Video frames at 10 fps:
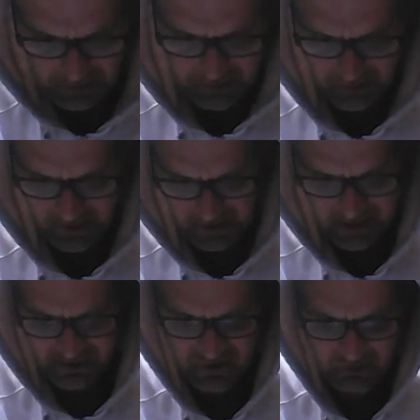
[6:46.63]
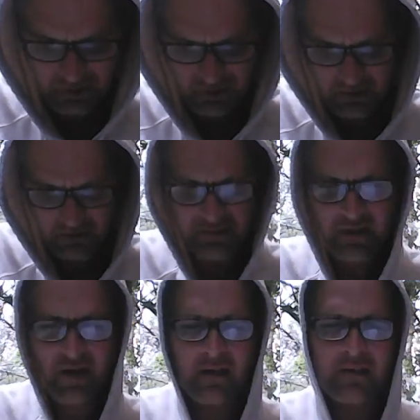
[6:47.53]
So yeah, Dave Chappelle was
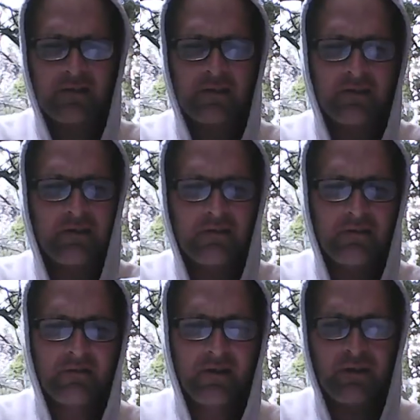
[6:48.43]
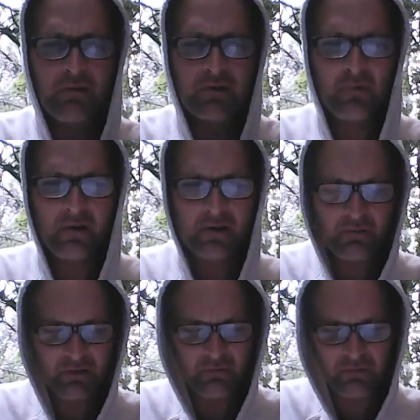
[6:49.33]
not gonna. He wasn't
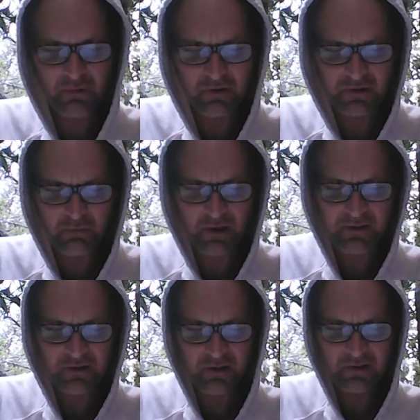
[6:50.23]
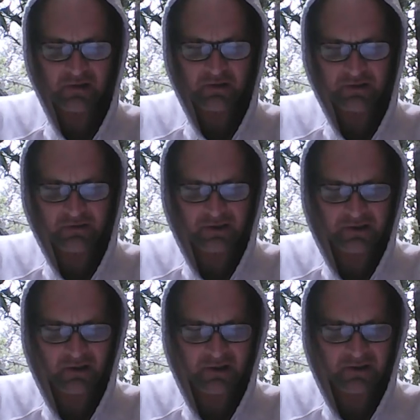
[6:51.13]
willing to wear the tutu, so he
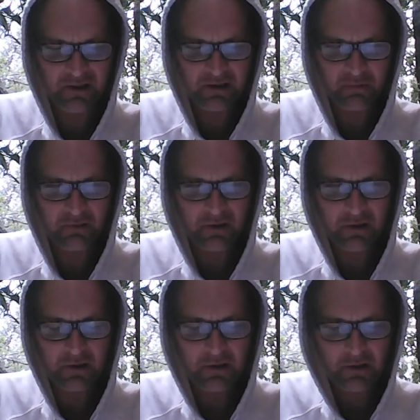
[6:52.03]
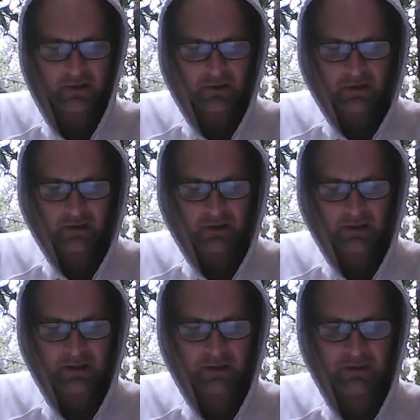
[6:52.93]
turned the table.
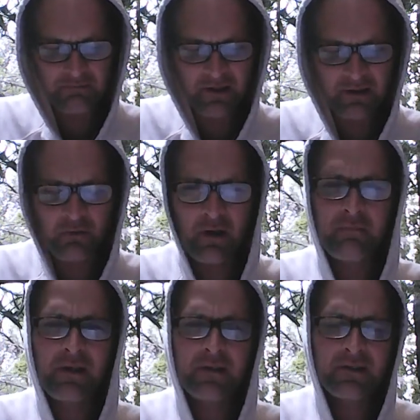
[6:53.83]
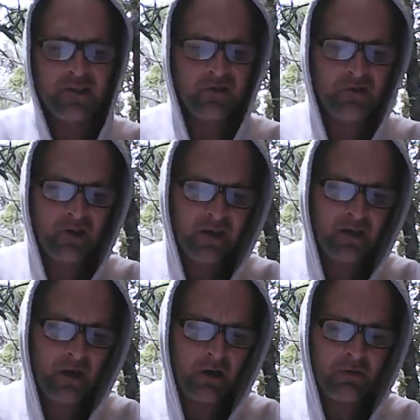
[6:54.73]
You know what? Because it's G
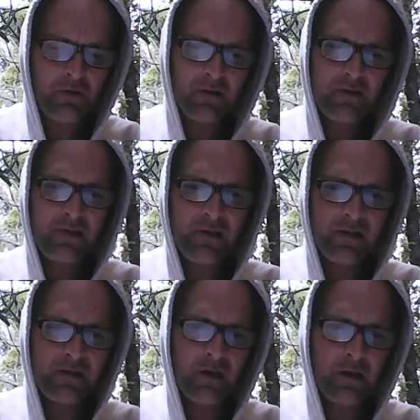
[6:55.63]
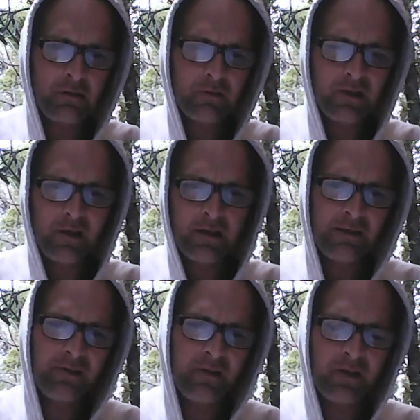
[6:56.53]
go, see so. Okay,
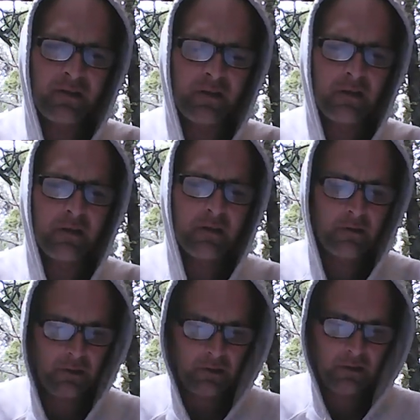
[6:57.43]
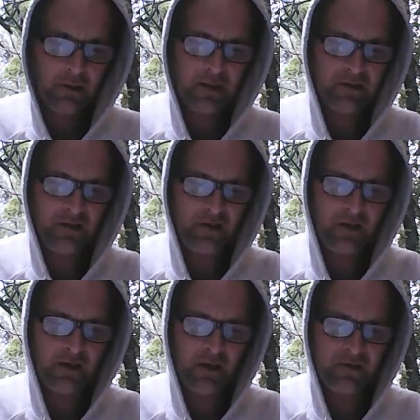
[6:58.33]
everything is
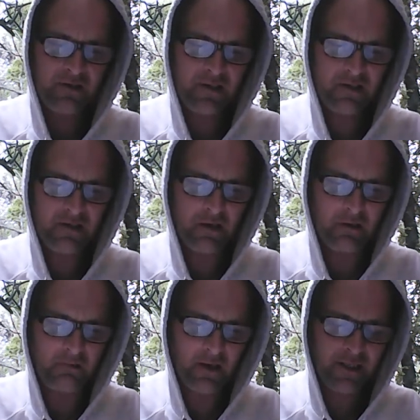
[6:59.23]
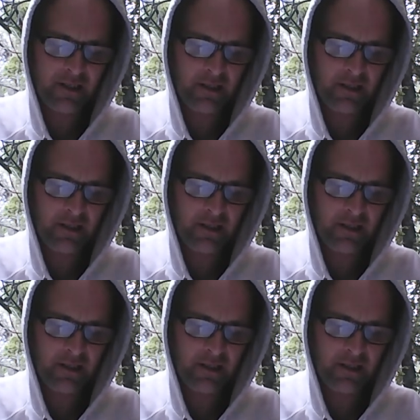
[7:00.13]
G go, see so, right?